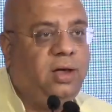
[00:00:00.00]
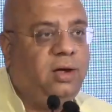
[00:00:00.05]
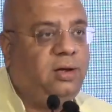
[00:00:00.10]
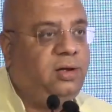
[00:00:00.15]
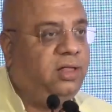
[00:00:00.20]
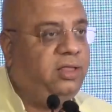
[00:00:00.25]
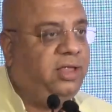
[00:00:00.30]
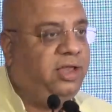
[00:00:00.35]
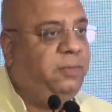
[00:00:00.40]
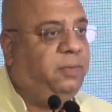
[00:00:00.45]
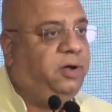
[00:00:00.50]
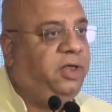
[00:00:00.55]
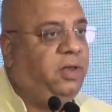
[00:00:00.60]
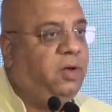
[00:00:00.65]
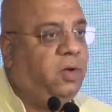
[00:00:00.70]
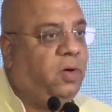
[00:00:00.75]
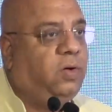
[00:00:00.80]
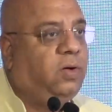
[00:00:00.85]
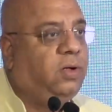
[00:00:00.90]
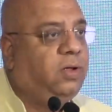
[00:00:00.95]
Does anybody
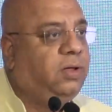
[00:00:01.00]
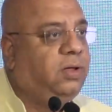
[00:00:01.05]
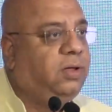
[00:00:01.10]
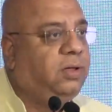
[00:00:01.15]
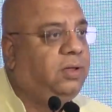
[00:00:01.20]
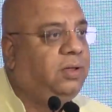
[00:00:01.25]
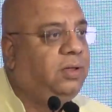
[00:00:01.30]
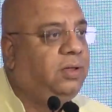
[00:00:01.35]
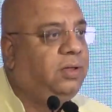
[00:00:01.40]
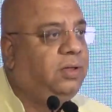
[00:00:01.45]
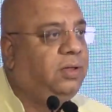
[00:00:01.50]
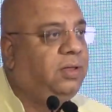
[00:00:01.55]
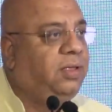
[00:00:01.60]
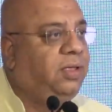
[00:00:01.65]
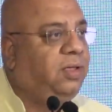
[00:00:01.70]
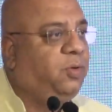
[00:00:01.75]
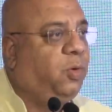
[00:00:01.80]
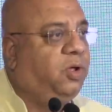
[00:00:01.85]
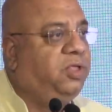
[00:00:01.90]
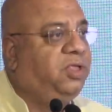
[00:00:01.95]
know?
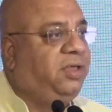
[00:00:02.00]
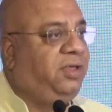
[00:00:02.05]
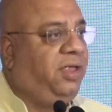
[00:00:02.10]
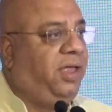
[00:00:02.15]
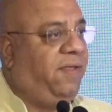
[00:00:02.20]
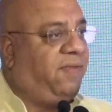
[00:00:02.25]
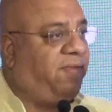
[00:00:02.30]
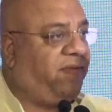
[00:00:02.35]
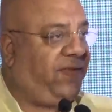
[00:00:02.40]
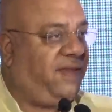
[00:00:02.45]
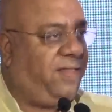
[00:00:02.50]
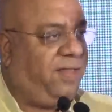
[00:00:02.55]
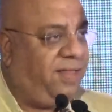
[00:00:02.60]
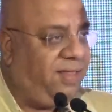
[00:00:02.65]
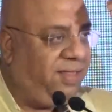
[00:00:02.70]
Quizzer, yes.